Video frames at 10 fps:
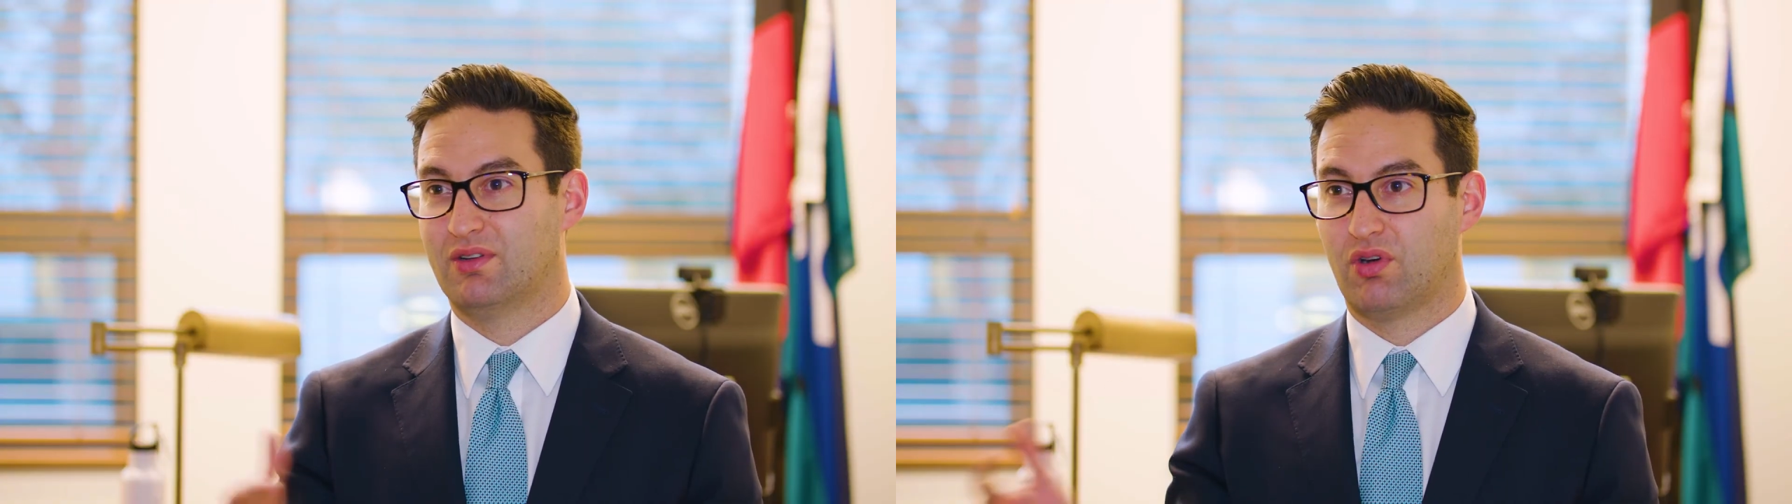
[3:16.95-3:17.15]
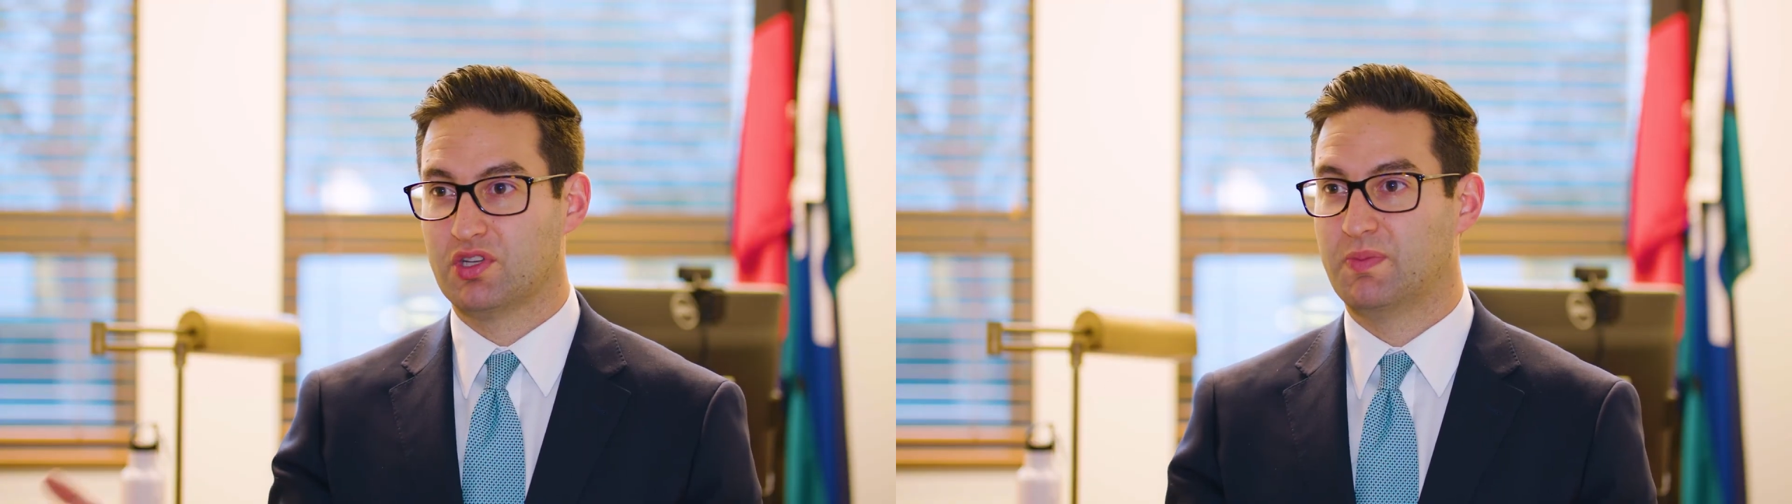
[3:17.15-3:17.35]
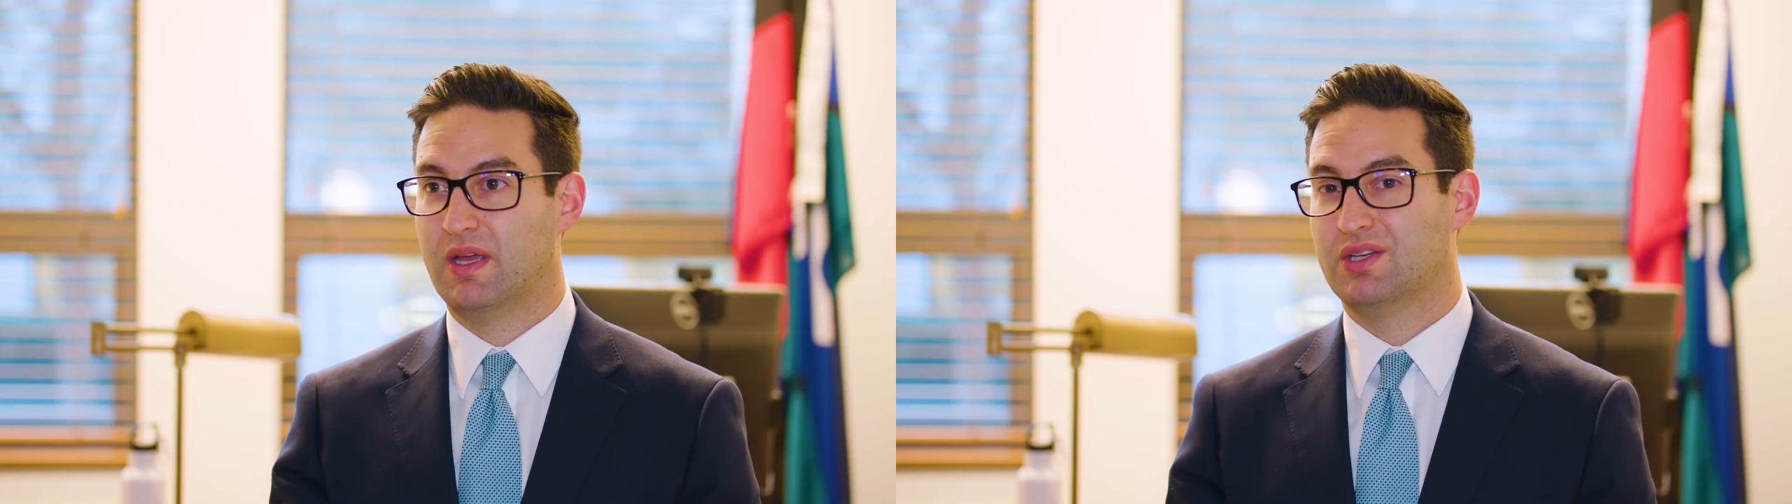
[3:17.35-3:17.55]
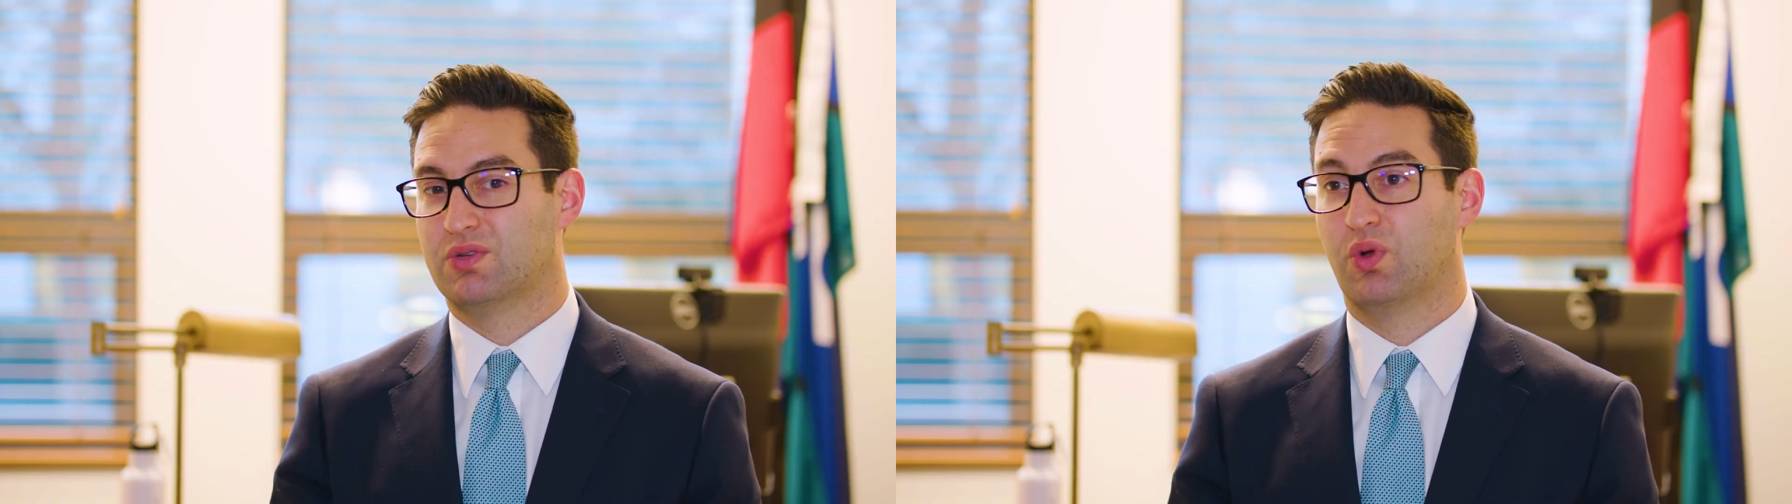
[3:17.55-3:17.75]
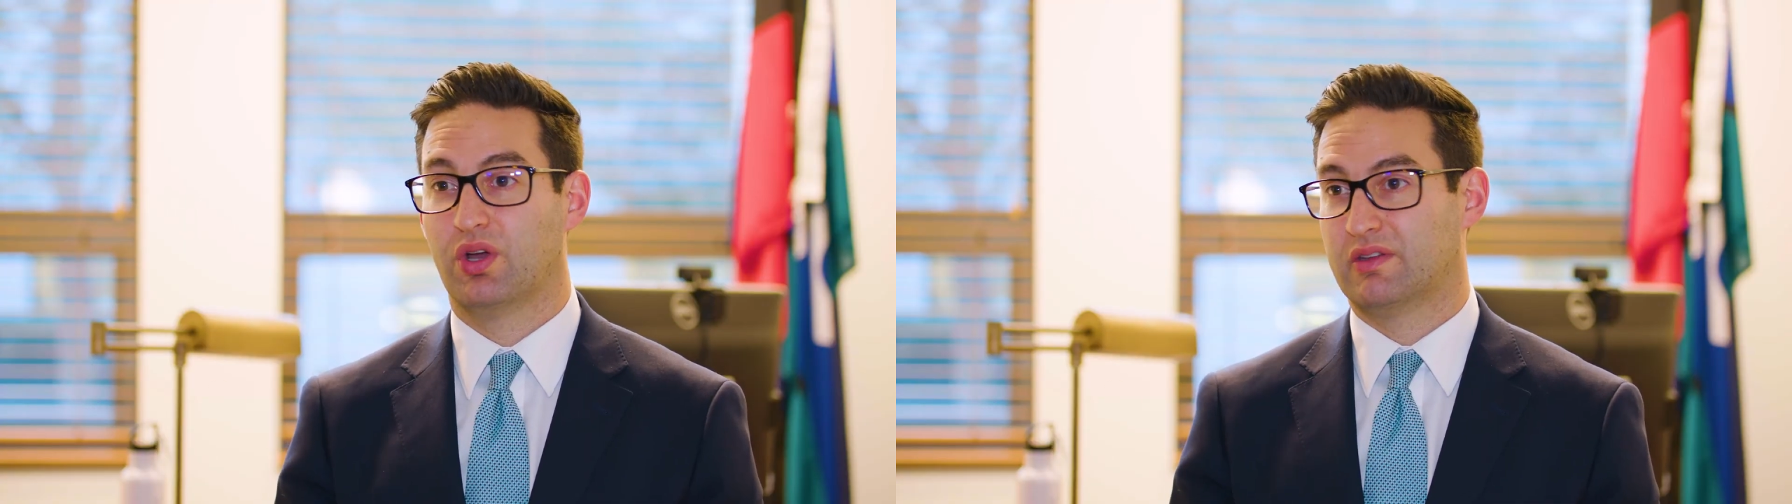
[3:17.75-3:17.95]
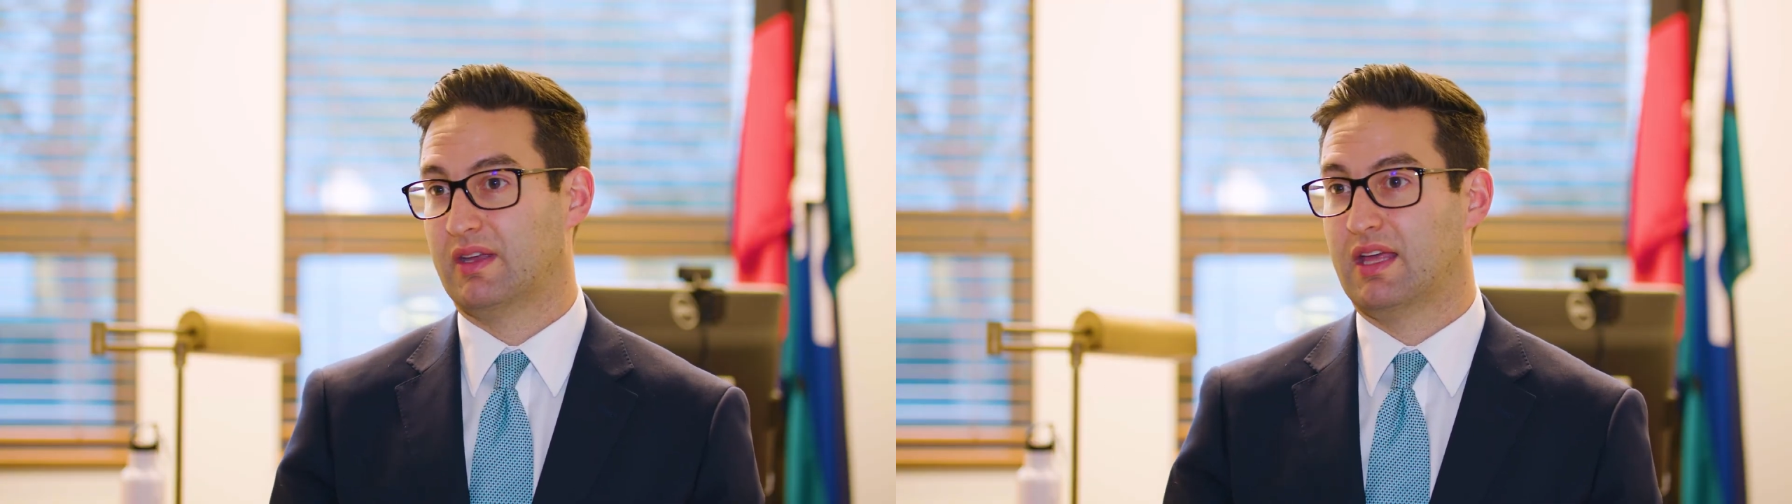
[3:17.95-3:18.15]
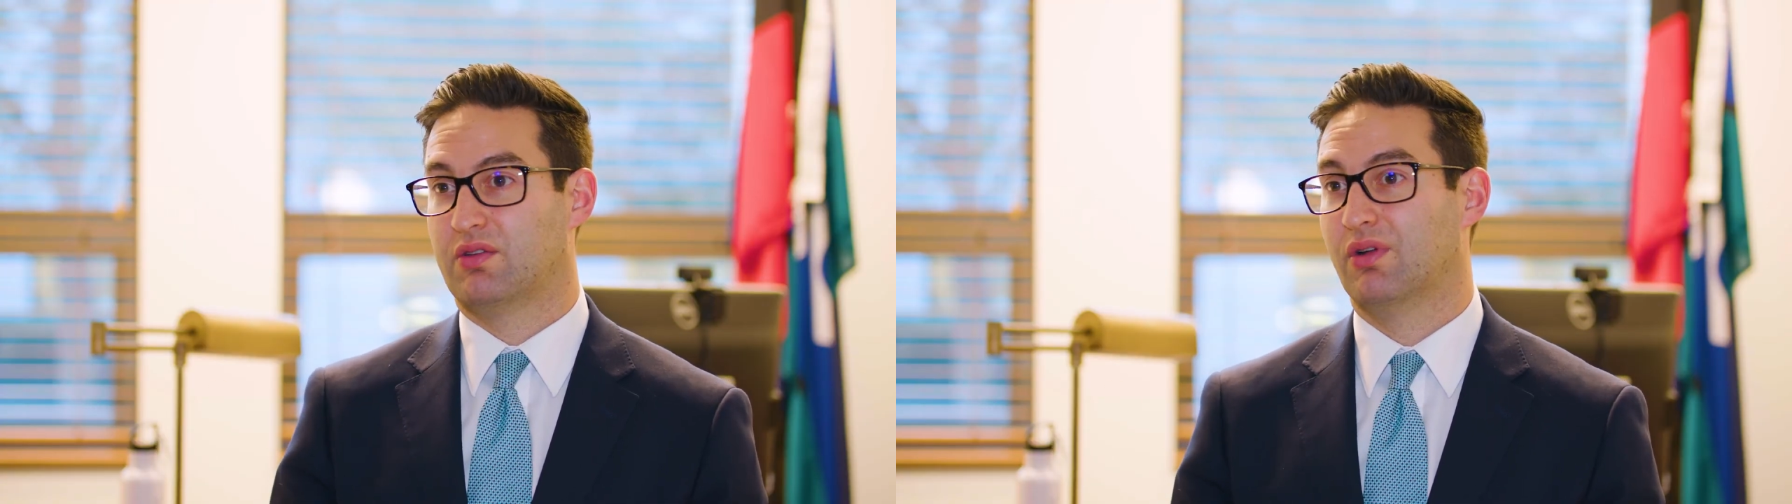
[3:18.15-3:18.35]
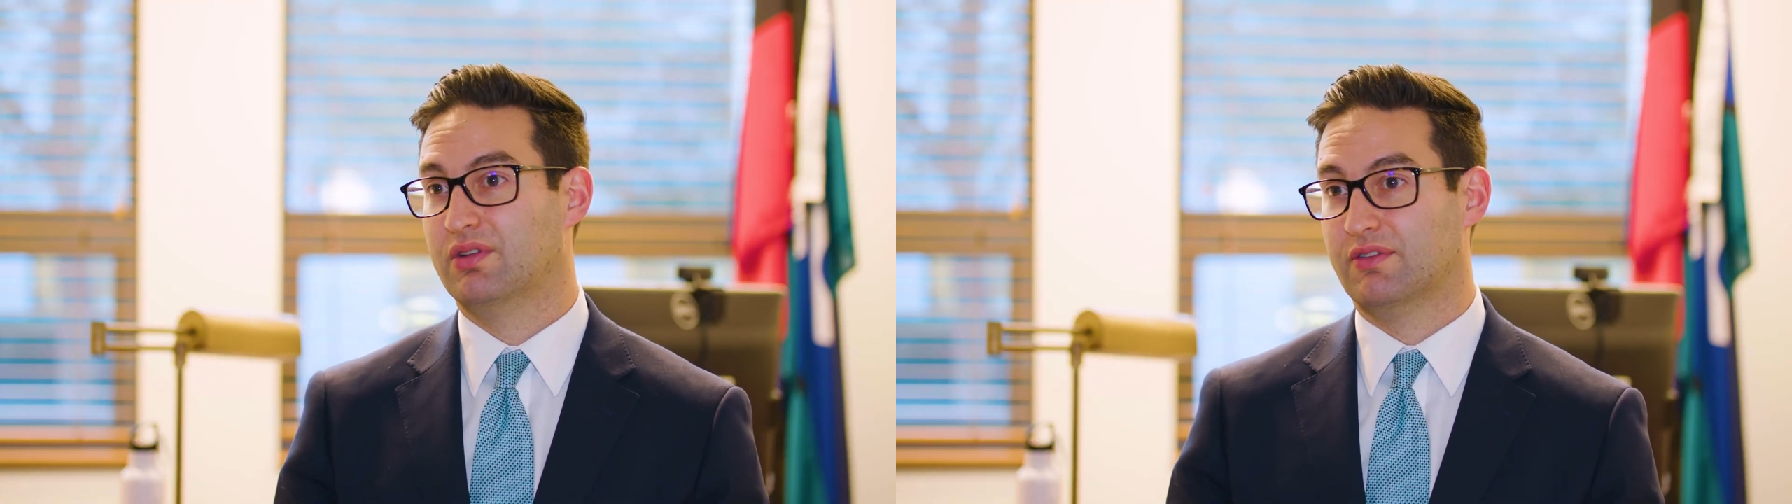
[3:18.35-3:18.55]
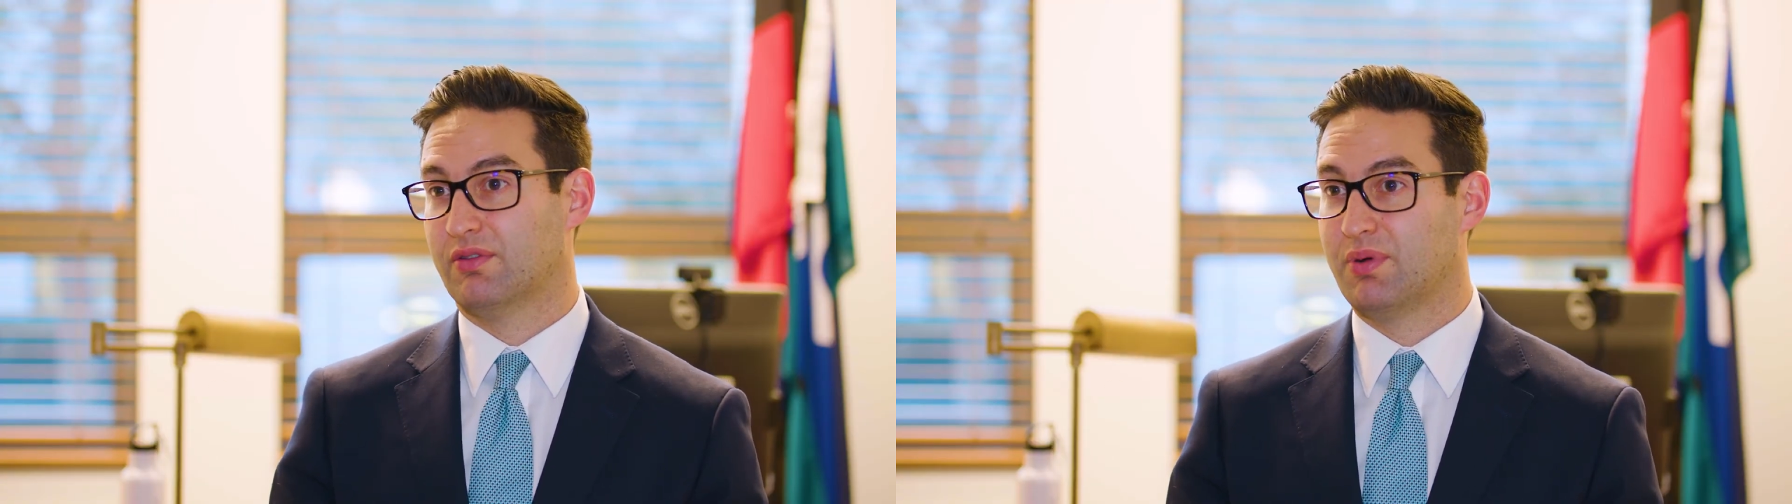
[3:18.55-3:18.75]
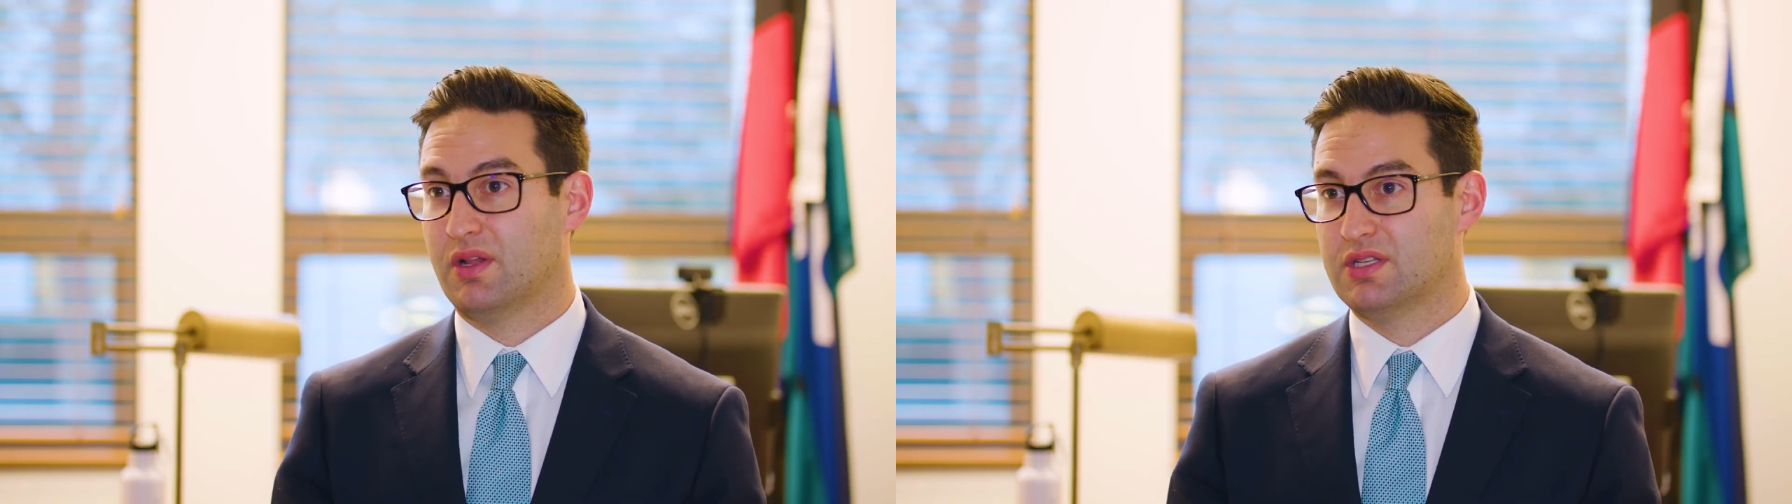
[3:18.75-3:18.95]
crossbench work together on
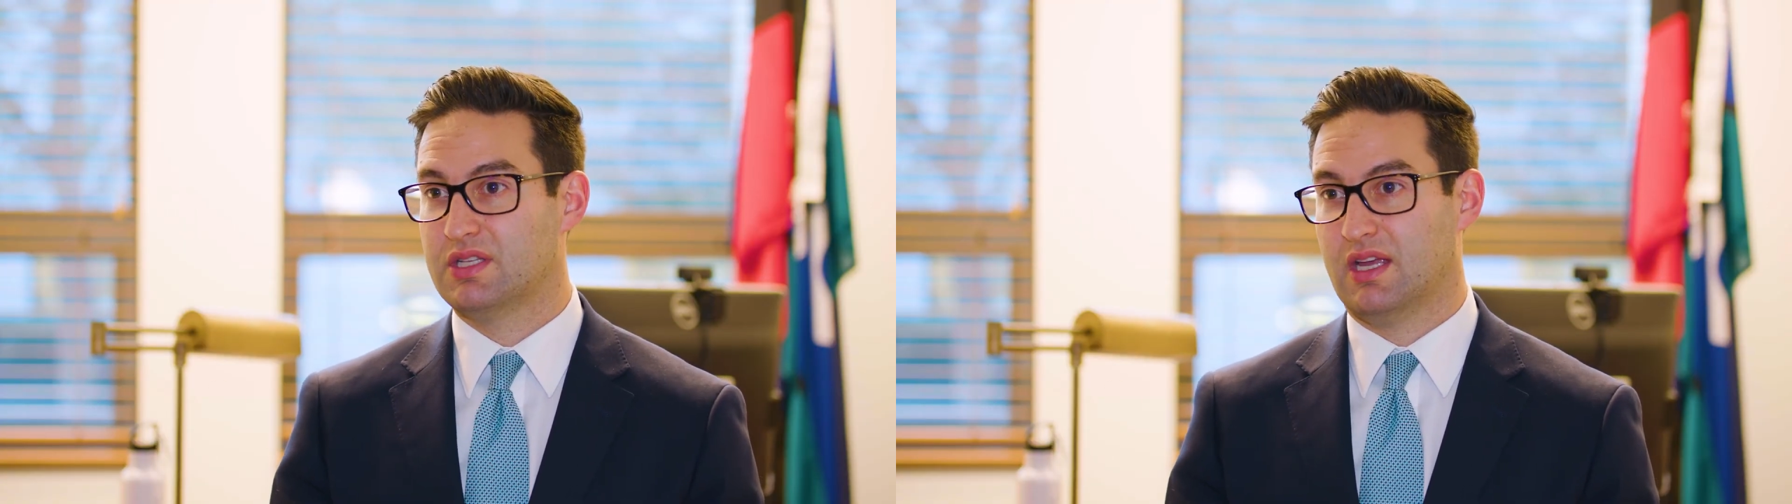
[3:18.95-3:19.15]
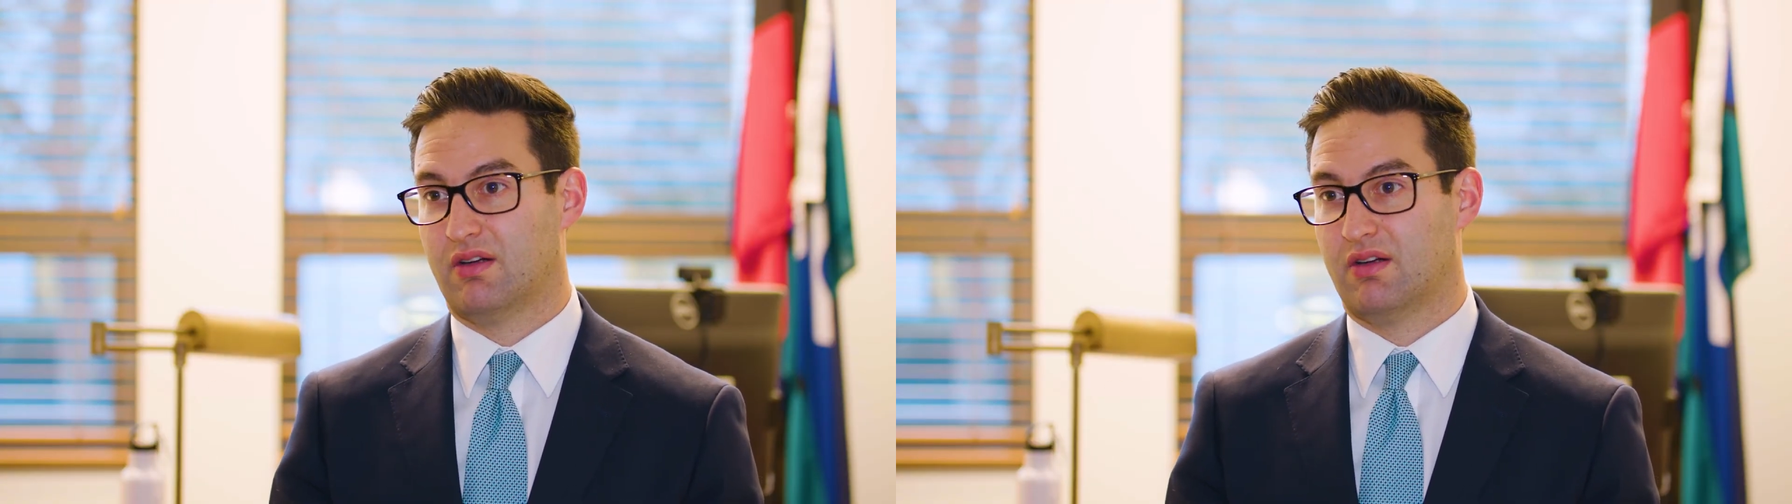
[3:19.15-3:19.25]
different policy